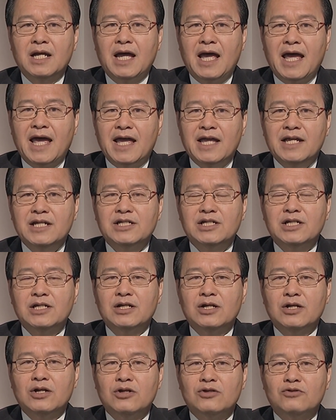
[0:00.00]
and
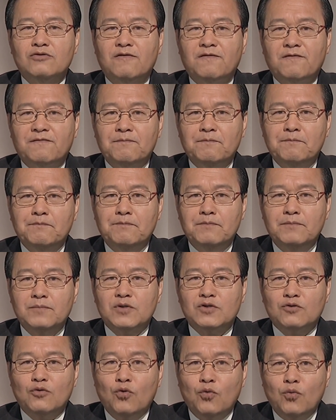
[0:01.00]
to
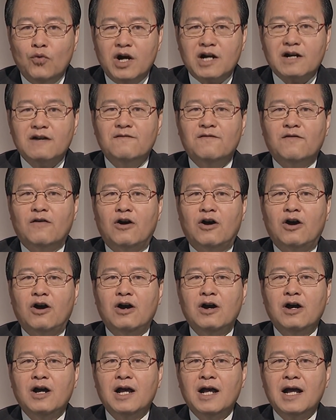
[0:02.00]
work
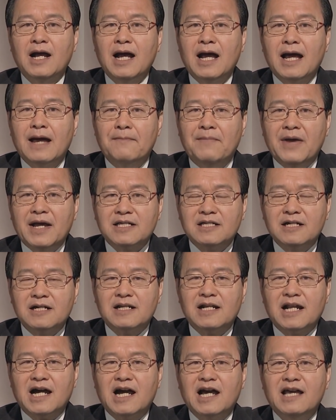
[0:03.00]
for a better
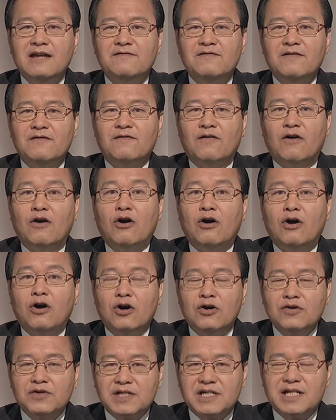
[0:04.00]
life for
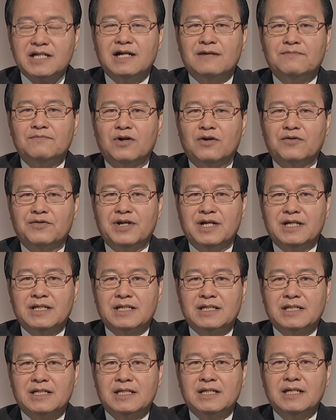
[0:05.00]
all
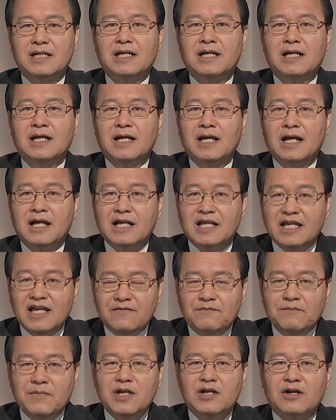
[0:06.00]
Singaporeans.
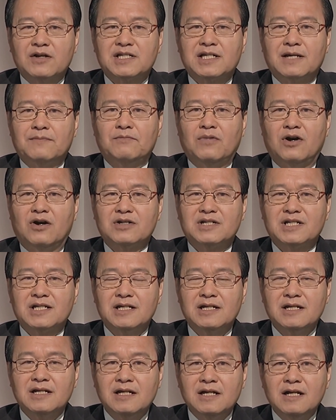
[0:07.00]
Give me your support.
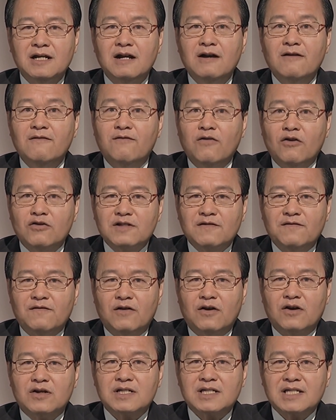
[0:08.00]
Vote
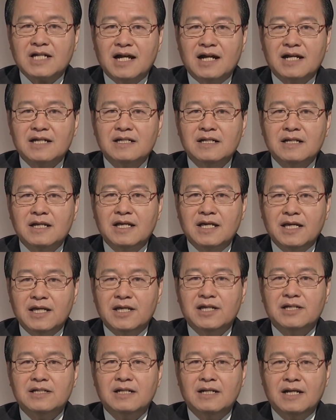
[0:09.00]
for Tan
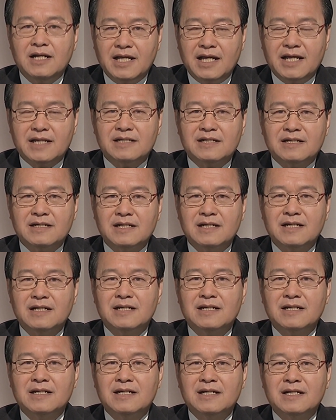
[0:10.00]
Kin Lian.
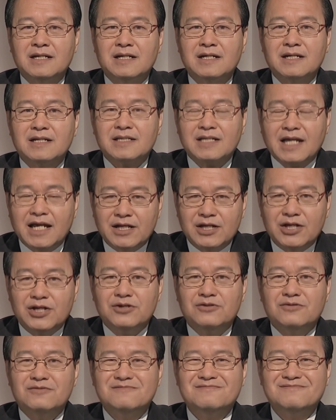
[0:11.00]
Thank
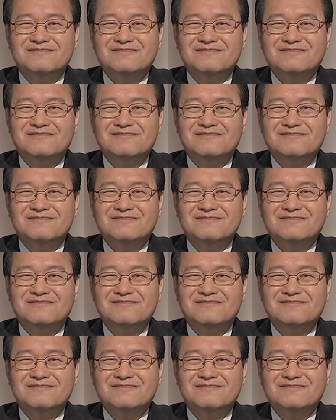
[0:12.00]
you.